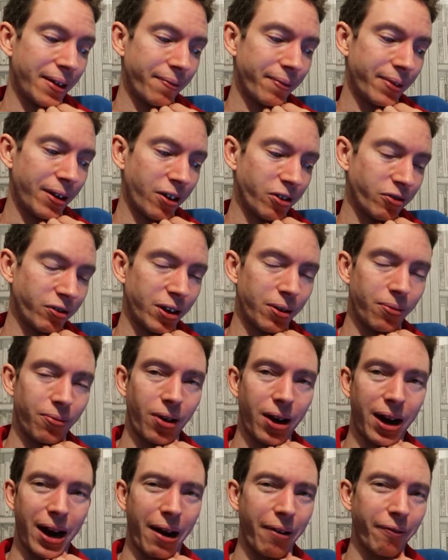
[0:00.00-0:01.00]
when I was trying to
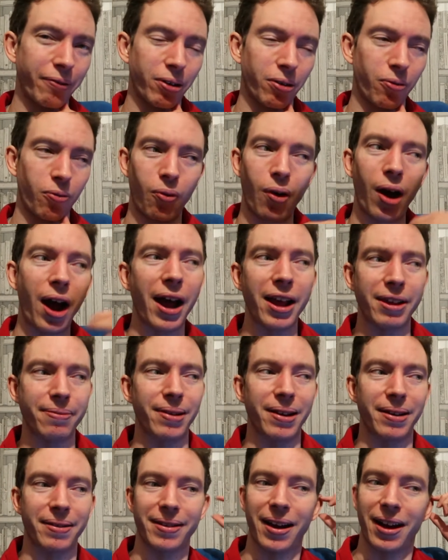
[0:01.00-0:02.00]
work out why is
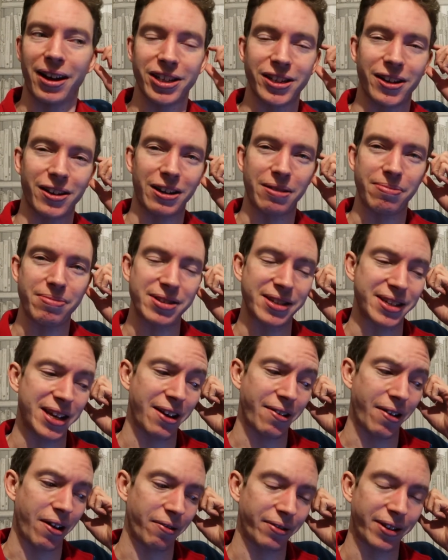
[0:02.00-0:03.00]
my tax income
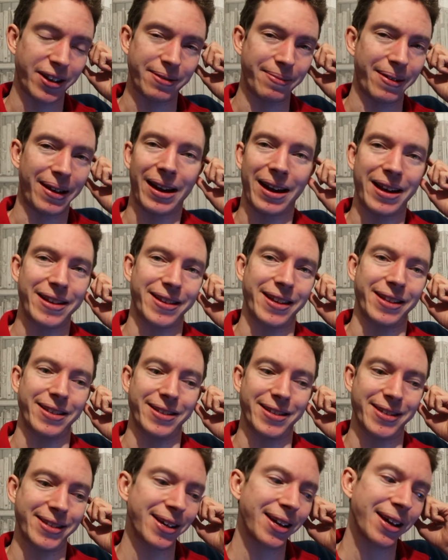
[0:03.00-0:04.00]
0? It doesn't make any
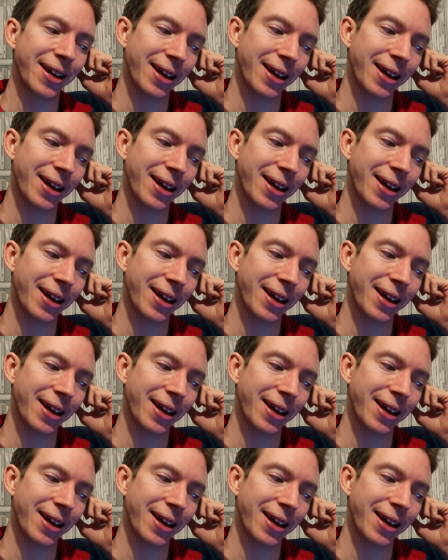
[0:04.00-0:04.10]
sense.